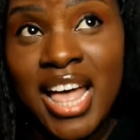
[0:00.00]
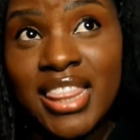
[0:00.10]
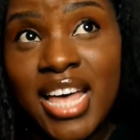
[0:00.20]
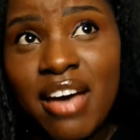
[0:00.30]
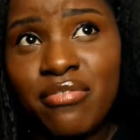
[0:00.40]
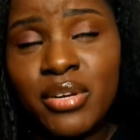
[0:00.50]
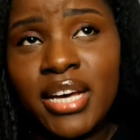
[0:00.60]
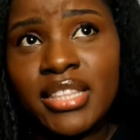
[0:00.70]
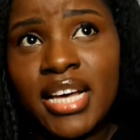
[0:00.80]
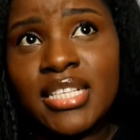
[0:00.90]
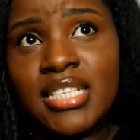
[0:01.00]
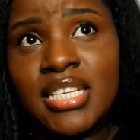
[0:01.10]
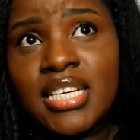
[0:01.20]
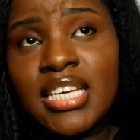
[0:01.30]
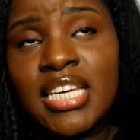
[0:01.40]
That I feel like that's
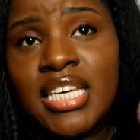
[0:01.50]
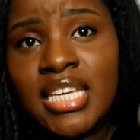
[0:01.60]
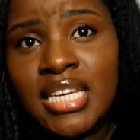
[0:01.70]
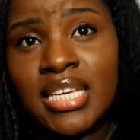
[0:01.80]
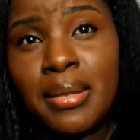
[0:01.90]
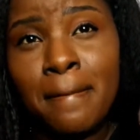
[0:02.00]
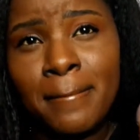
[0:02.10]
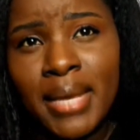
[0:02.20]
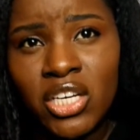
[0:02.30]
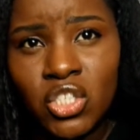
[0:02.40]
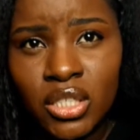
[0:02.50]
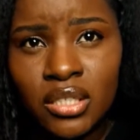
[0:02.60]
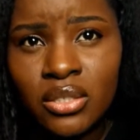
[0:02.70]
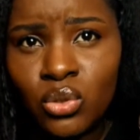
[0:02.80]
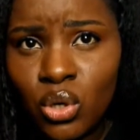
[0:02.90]
the key, the major
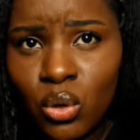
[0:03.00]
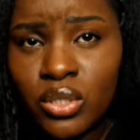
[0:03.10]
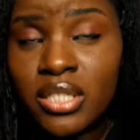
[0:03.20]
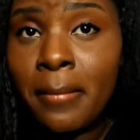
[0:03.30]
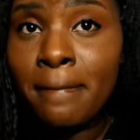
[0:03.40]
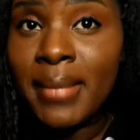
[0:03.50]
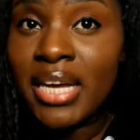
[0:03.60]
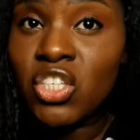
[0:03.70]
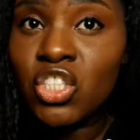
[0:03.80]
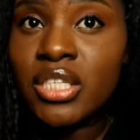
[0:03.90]
note, the major